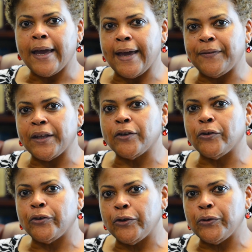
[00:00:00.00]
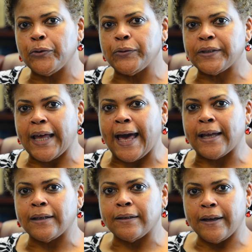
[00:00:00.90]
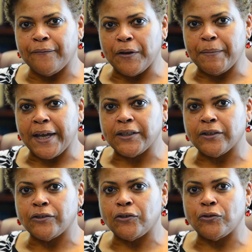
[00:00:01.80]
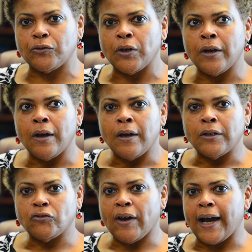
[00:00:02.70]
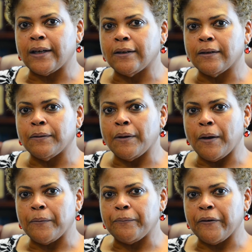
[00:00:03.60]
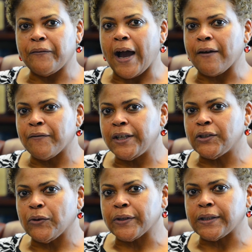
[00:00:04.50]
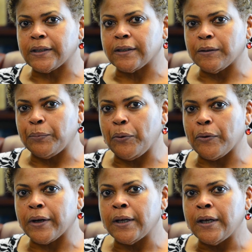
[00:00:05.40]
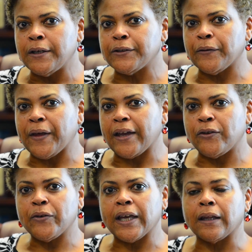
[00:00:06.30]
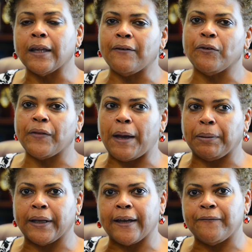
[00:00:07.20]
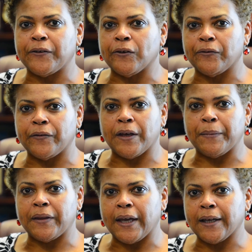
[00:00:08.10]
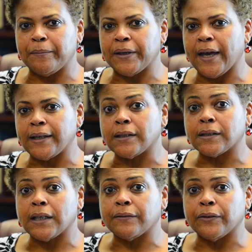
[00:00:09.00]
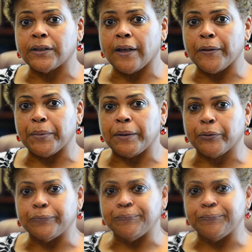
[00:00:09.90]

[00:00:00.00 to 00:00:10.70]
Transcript: And then you use that information to try to provide resources and support so that you can level that playing field for them and they can be as successful as other people.